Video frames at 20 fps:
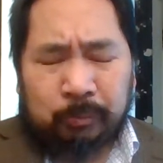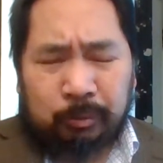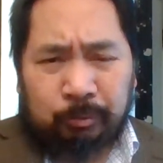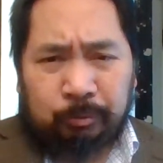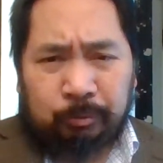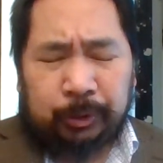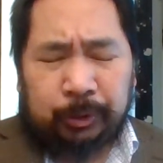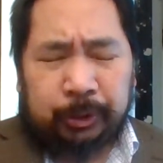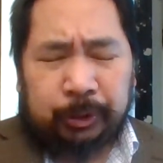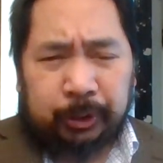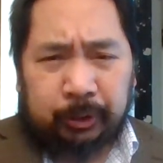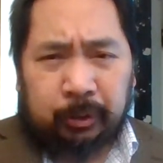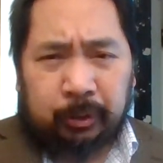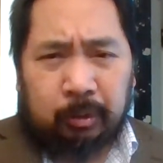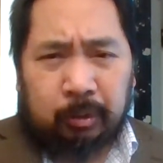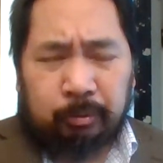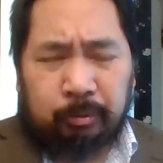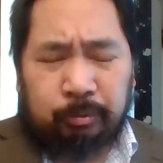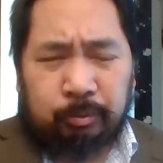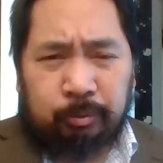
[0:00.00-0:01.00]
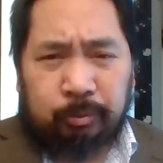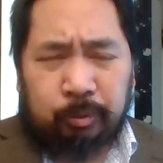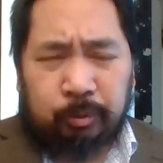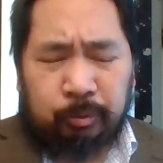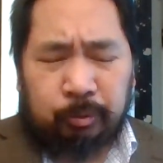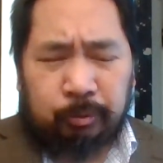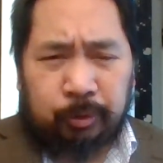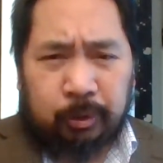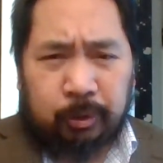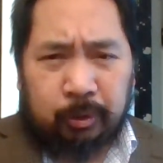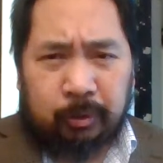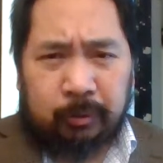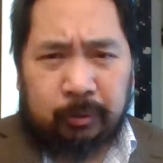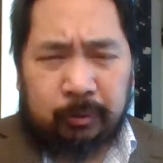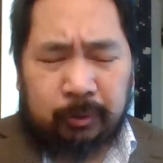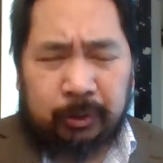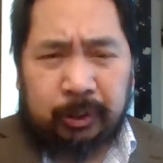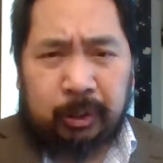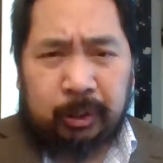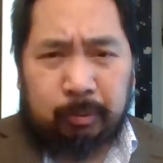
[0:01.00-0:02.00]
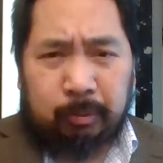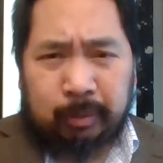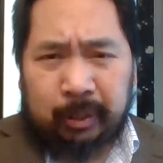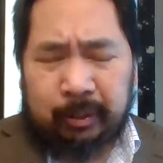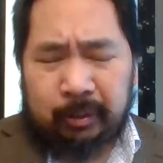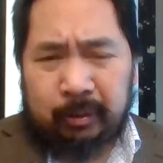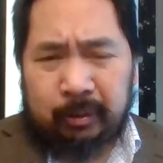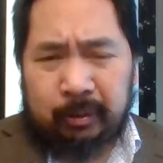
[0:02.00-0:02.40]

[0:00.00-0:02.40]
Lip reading: fishing off of your seabed,